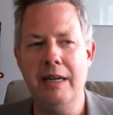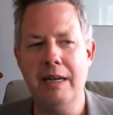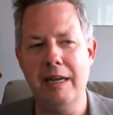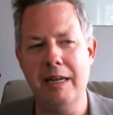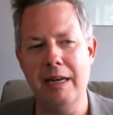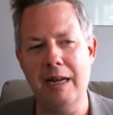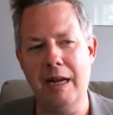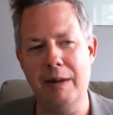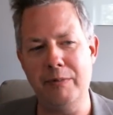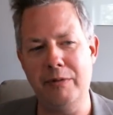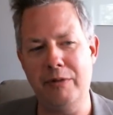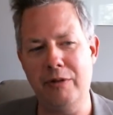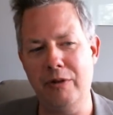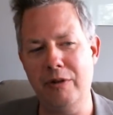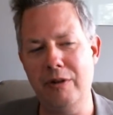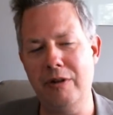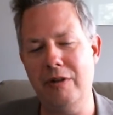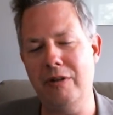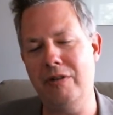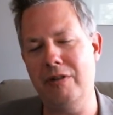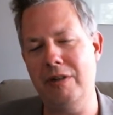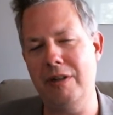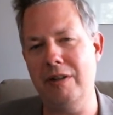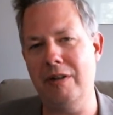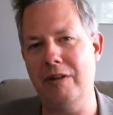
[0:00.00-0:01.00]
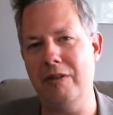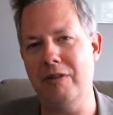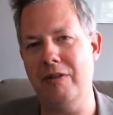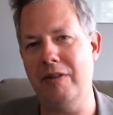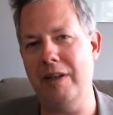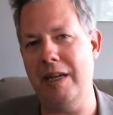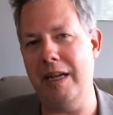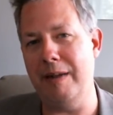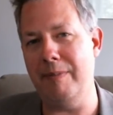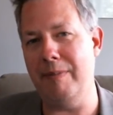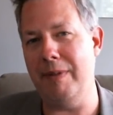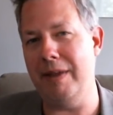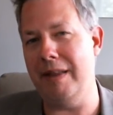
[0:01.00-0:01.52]
And I'm sure you're sitting there
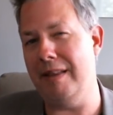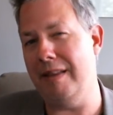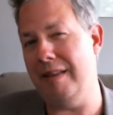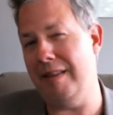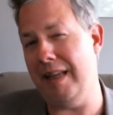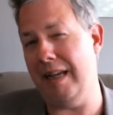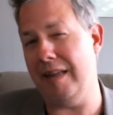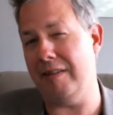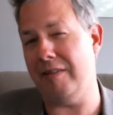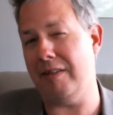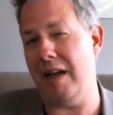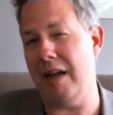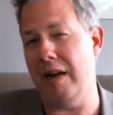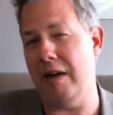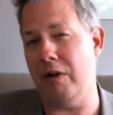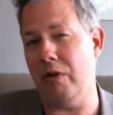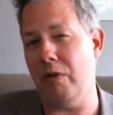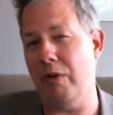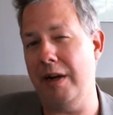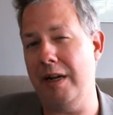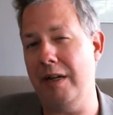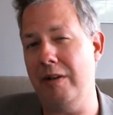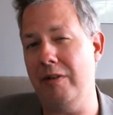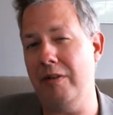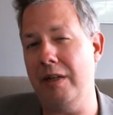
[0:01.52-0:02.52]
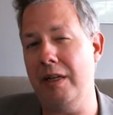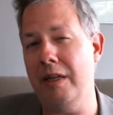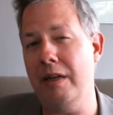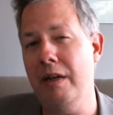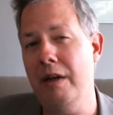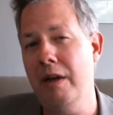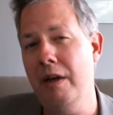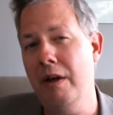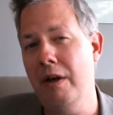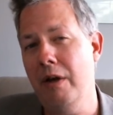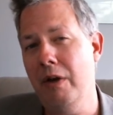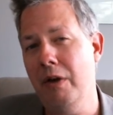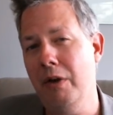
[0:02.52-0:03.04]
saying that's kind of crazy,
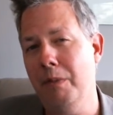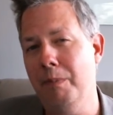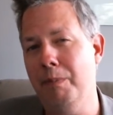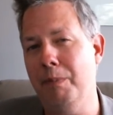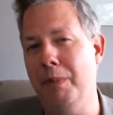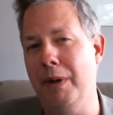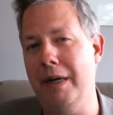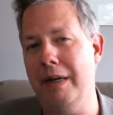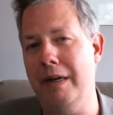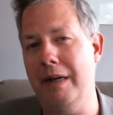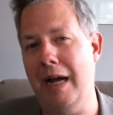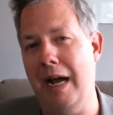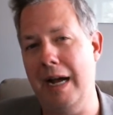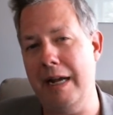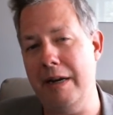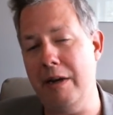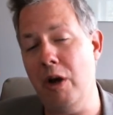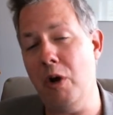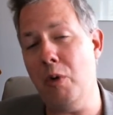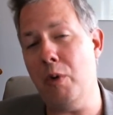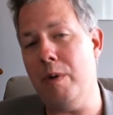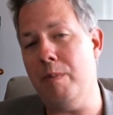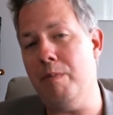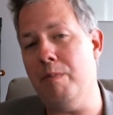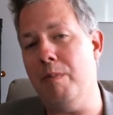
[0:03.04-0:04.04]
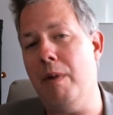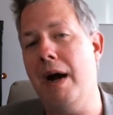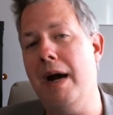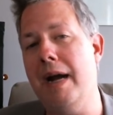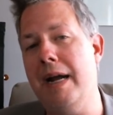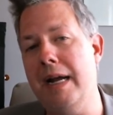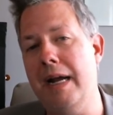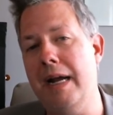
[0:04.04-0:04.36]
but I know in my